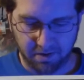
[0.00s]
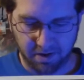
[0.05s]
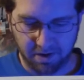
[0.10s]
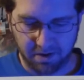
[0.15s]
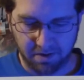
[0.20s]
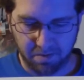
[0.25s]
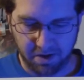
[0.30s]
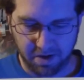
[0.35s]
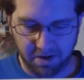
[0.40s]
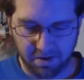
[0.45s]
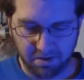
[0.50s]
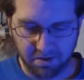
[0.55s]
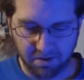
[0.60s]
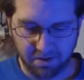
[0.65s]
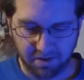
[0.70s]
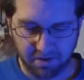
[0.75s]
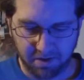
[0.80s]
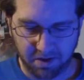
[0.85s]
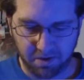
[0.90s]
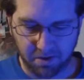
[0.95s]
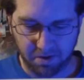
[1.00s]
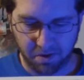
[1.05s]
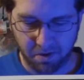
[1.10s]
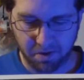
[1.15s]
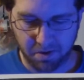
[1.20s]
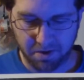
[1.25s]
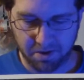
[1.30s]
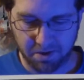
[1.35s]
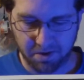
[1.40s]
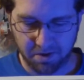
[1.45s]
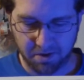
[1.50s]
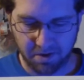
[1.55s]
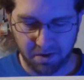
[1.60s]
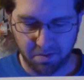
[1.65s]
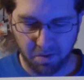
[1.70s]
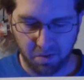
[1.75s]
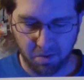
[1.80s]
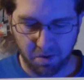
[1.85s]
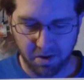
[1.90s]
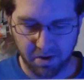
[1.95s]
Death Metal, The Secret Origin,
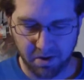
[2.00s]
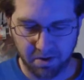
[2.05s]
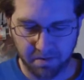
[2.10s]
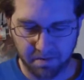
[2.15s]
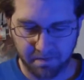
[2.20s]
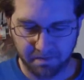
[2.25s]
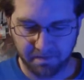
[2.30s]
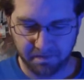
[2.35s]
number 1.